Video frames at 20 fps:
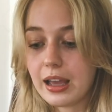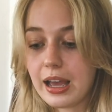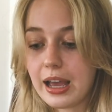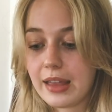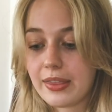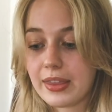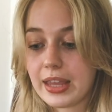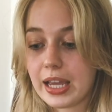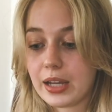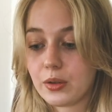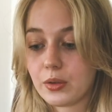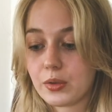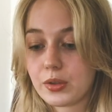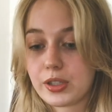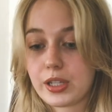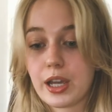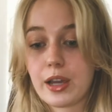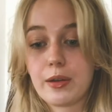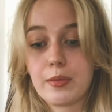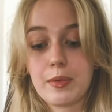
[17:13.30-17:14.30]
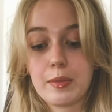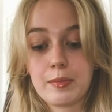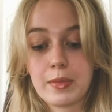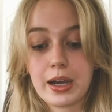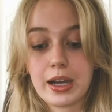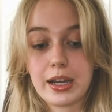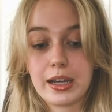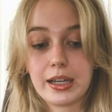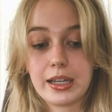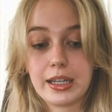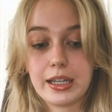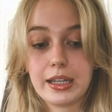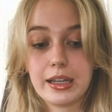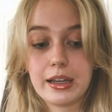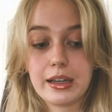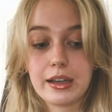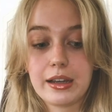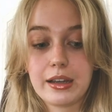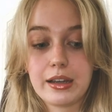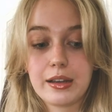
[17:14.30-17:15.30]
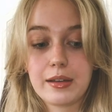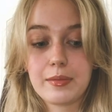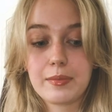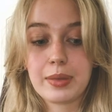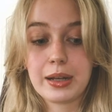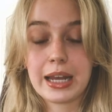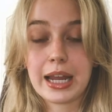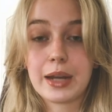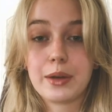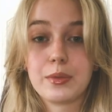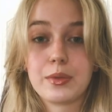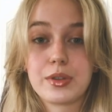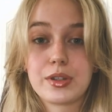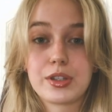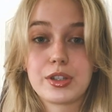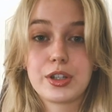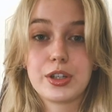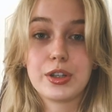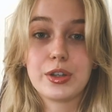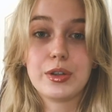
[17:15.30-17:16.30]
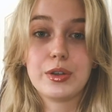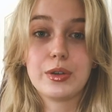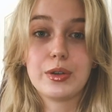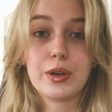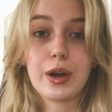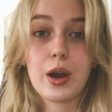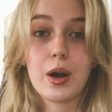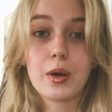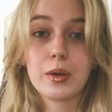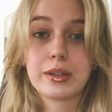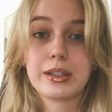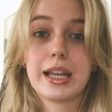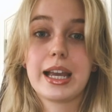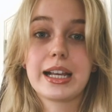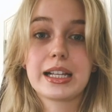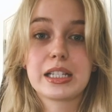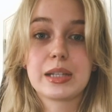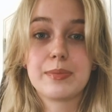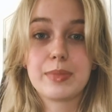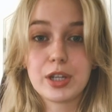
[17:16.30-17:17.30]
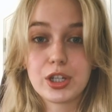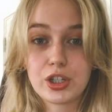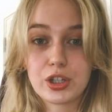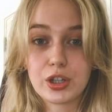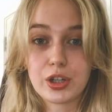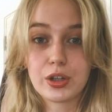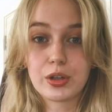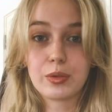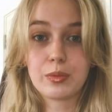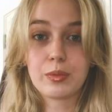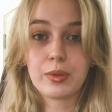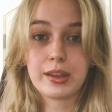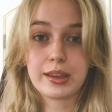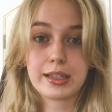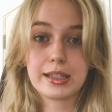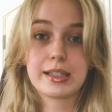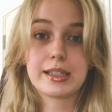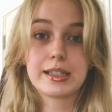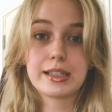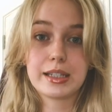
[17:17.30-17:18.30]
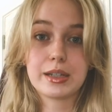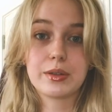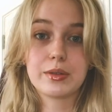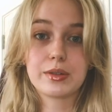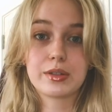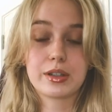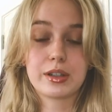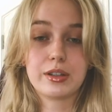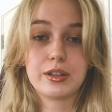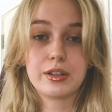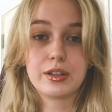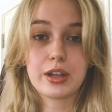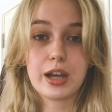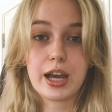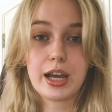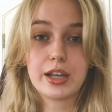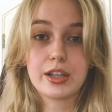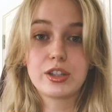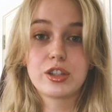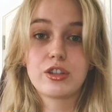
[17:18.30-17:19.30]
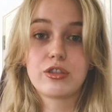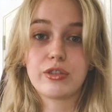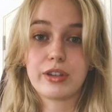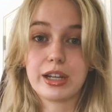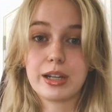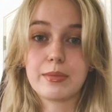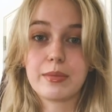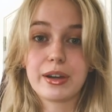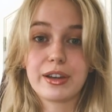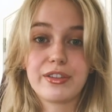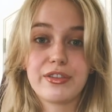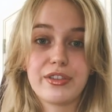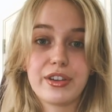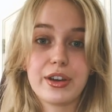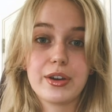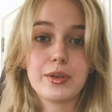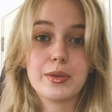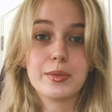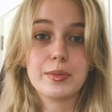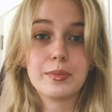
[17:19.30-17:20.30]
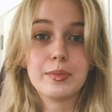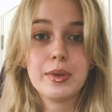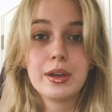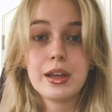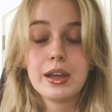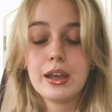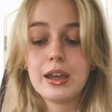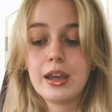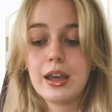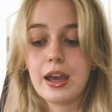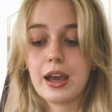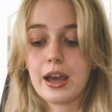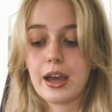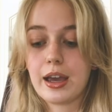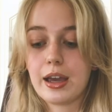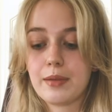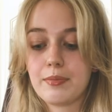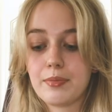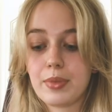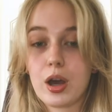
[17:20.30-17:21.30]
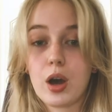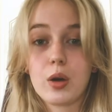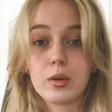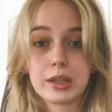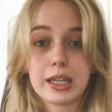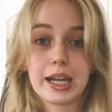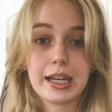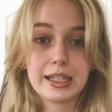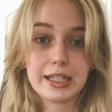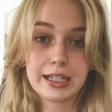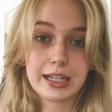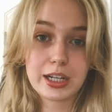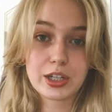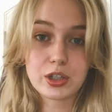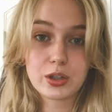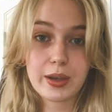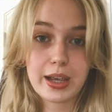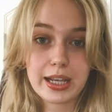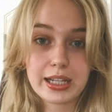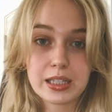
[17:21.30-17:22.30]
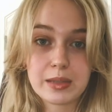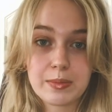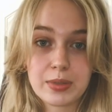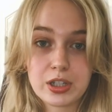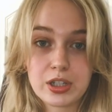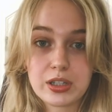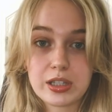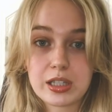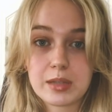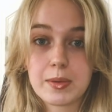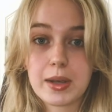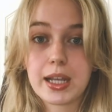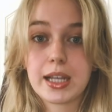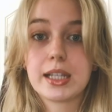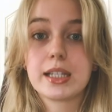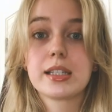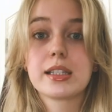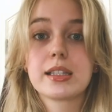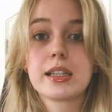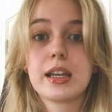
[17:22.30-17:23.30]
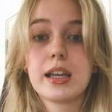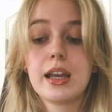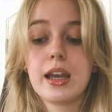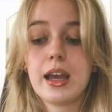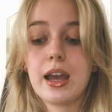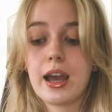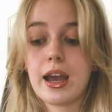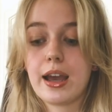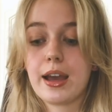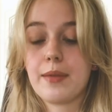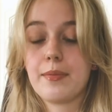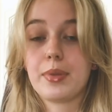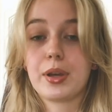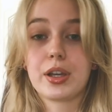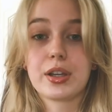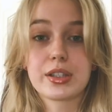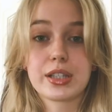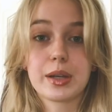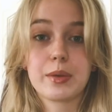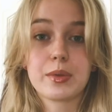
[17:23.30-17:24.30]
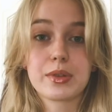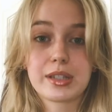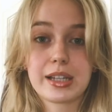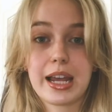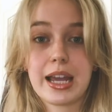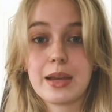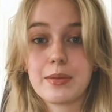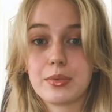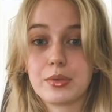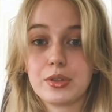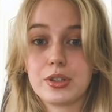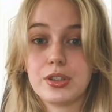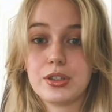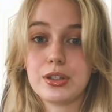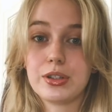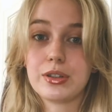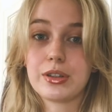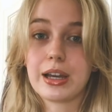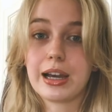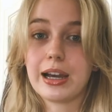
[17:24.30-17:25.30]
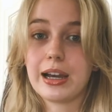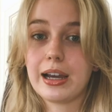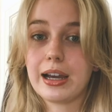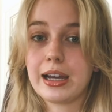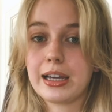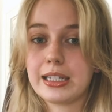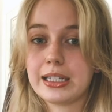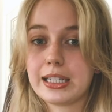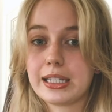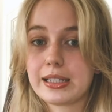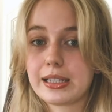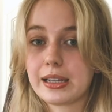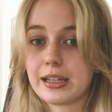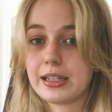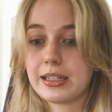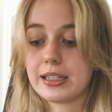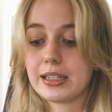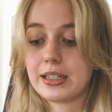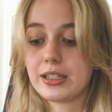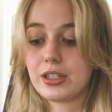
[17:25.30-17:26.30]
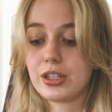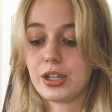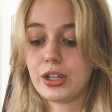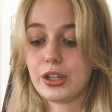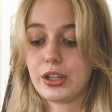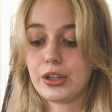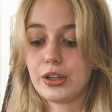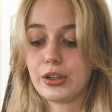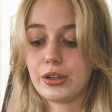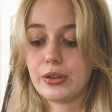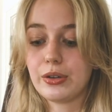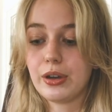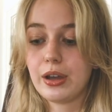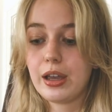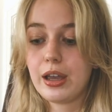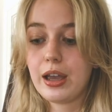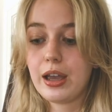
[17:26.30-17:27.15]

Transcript: then also my plan was to hold an exhibition with the stills and screen my film, but hold that in an actual exhibition space. Because I wasn't able to do that, I decided to